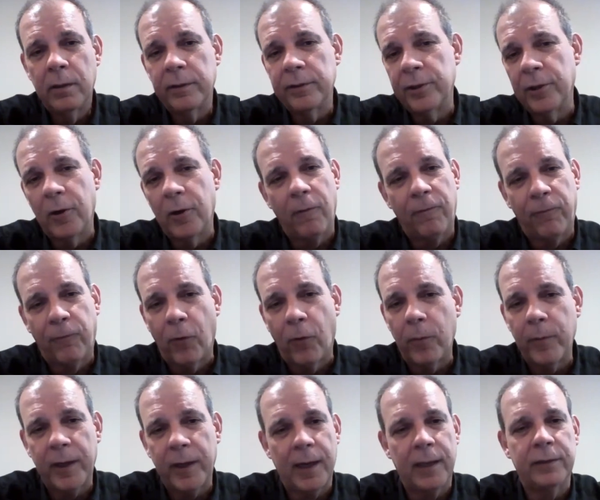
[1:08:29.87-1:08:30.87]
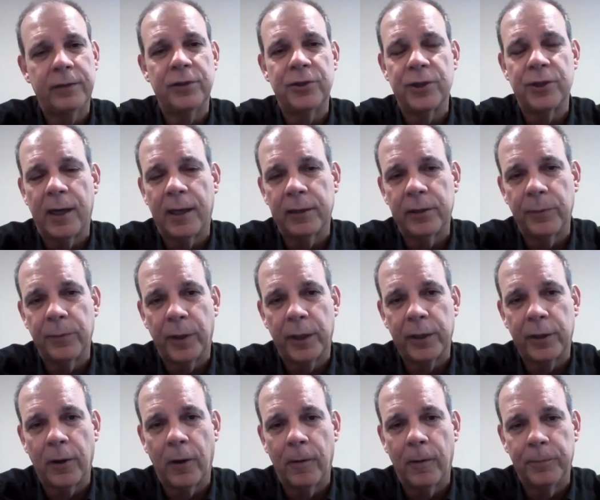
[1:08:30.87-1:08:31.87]
you know, forming
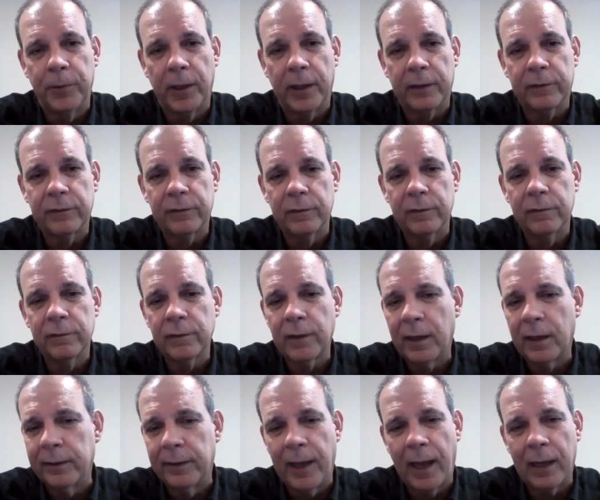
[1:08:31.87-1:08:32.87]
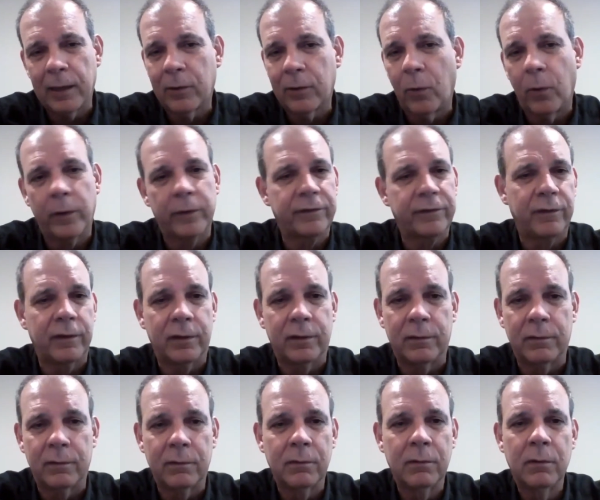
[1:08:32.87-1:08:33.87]
antigen-antibody complexes, and that
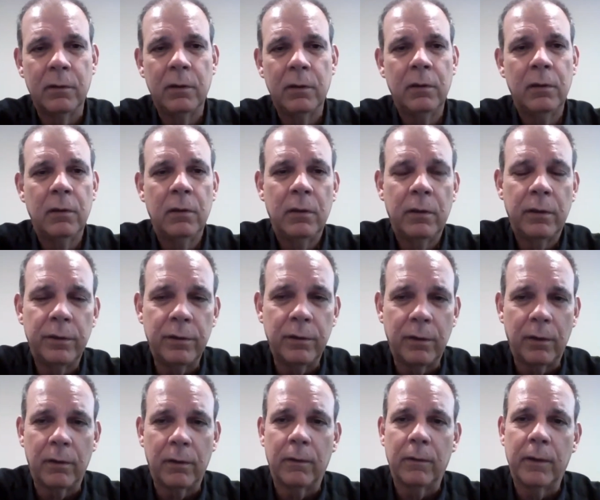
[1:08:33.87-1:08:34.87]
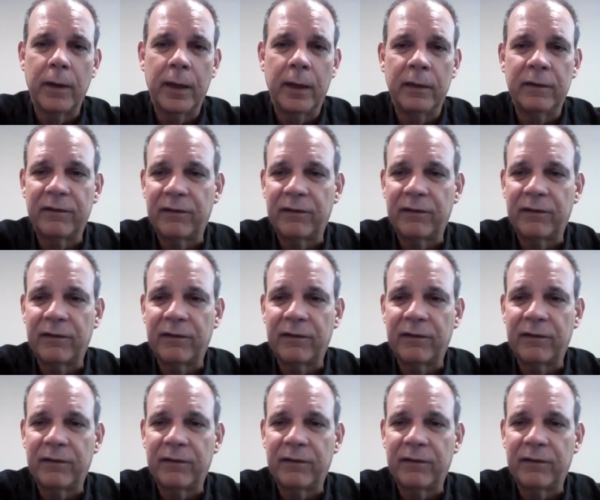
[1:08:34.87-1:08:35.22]
causing, you know, a